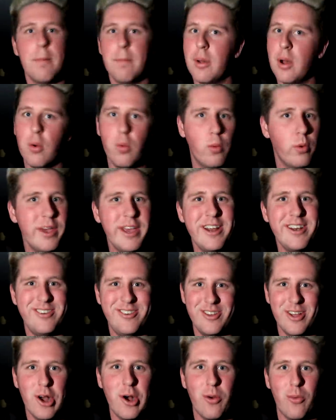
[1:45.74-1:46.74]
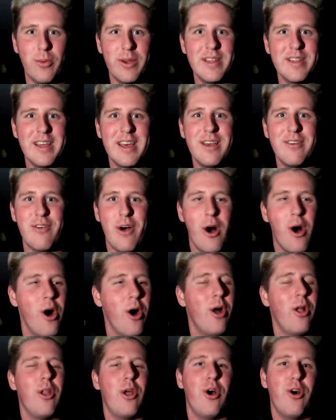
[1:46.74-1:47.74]
but we don't. We live
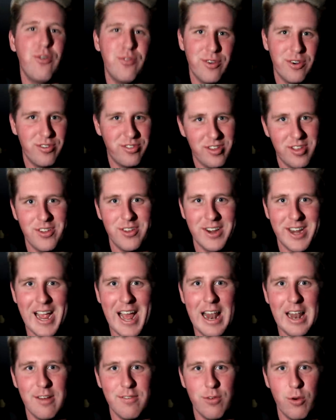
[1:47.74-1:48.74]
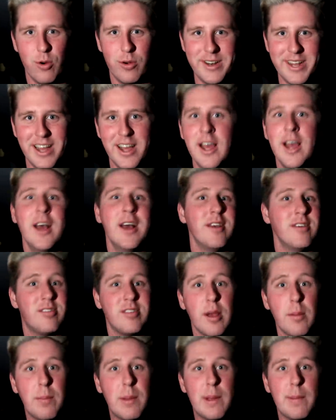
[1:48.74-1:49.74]
all over Southern California.
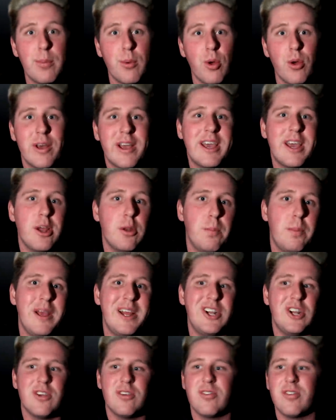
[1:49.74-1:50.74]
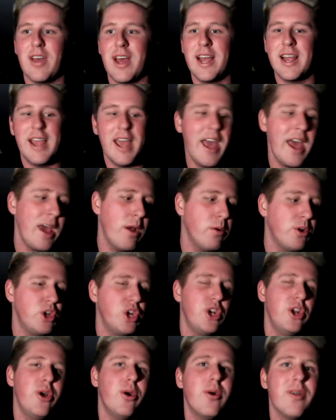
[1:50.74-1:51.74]
Some people, it could be just like, hey,
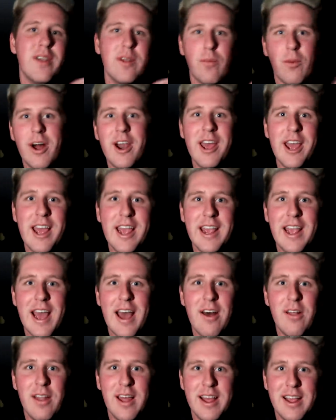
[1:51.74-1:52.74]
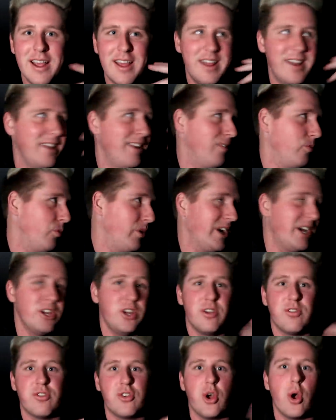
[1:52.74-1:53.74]
what you doing? Want to hang out? Like, and we
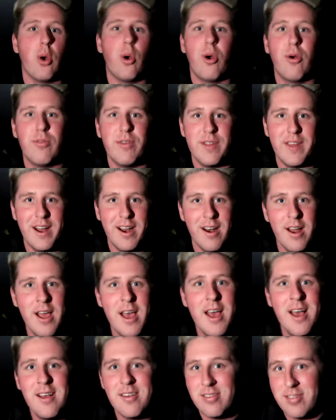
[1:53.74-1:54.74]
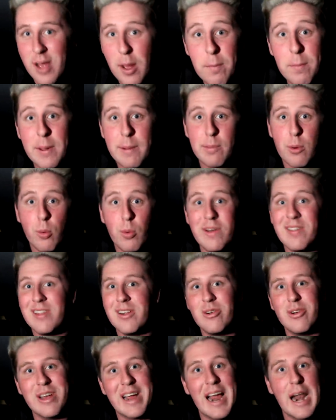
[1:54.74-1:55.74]
could just go over there. Some people, we
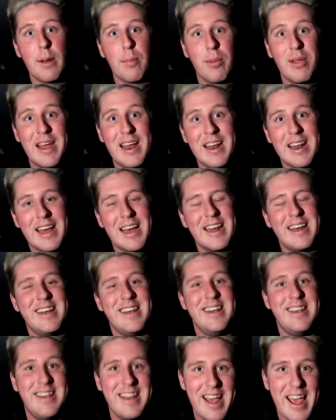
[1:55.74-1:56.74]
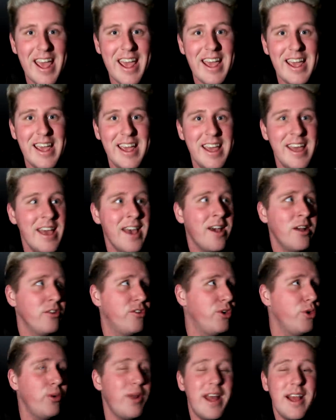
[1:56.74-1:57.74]
literally got to plan like a day,
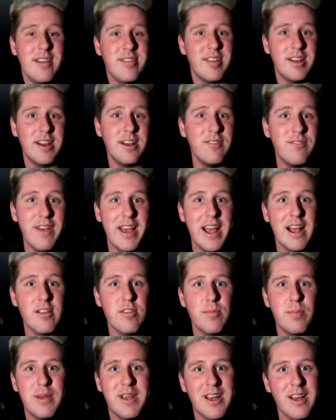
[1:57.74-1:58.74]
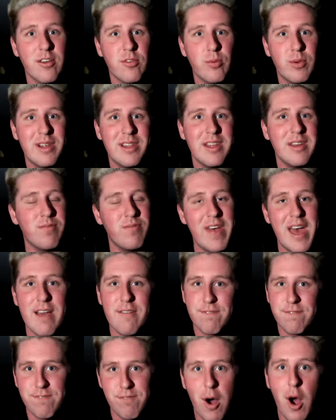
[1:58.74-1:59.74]
2 days in advance because we live
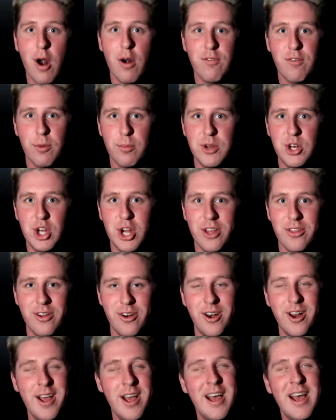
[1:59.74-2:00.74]
that far from each other.